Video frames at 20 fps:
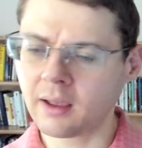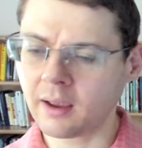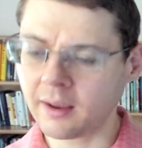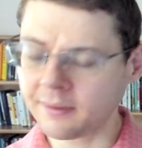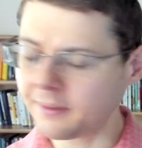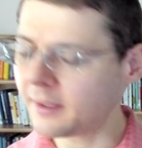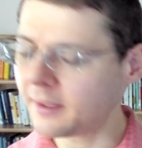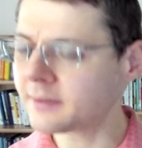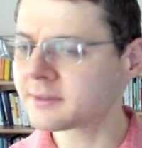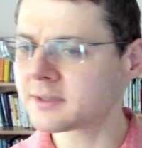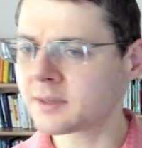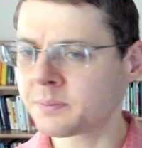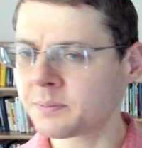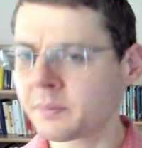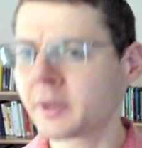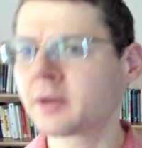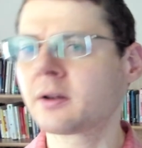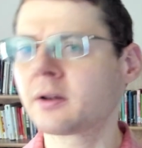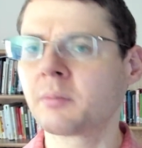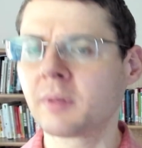And that's a
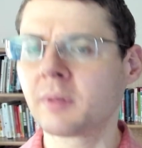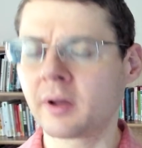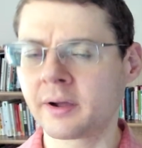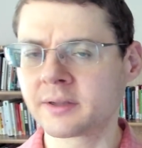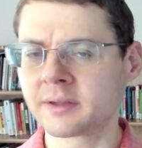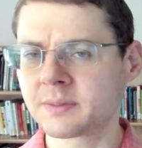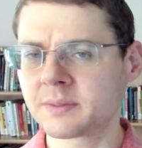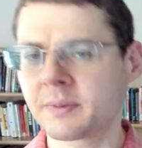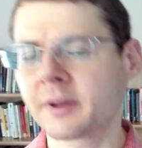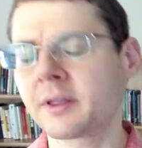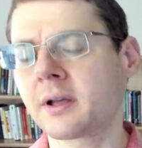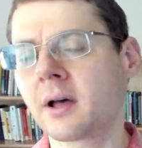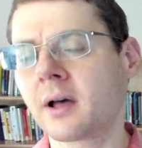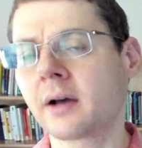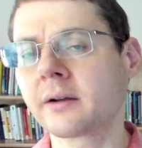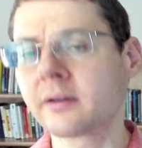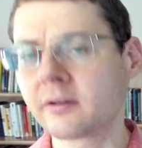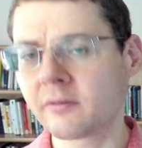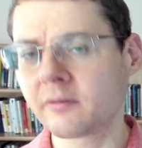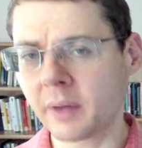mental blind spot, a
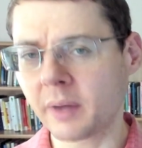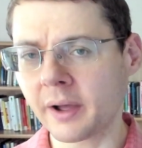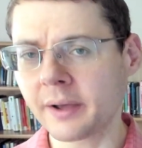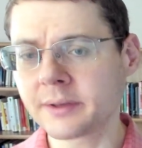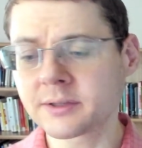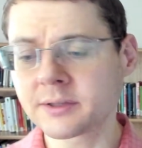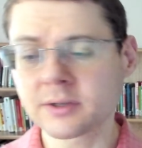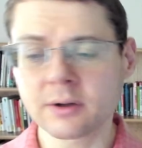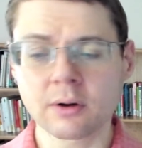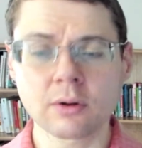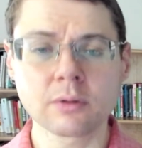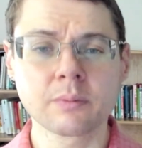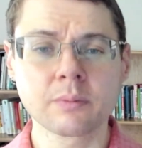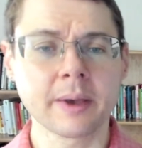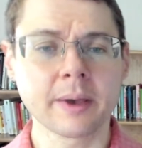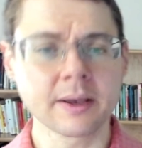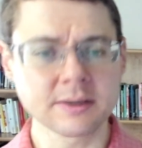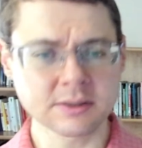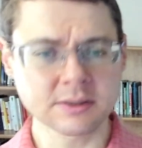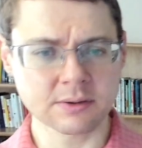cognitive bias called
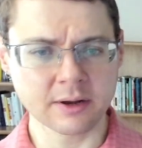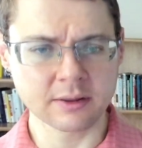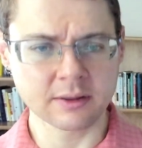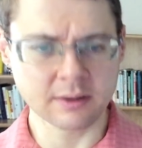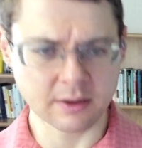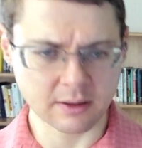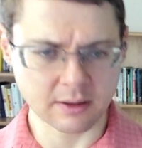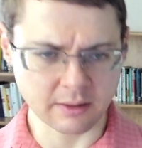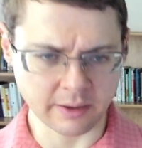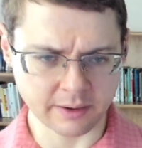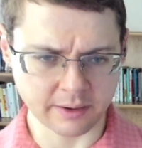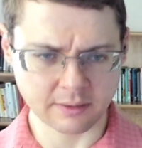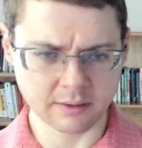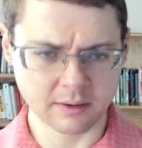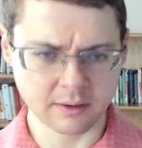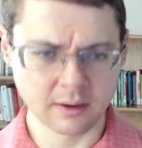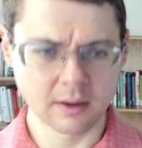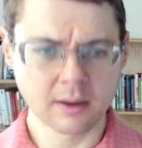base rate neglect.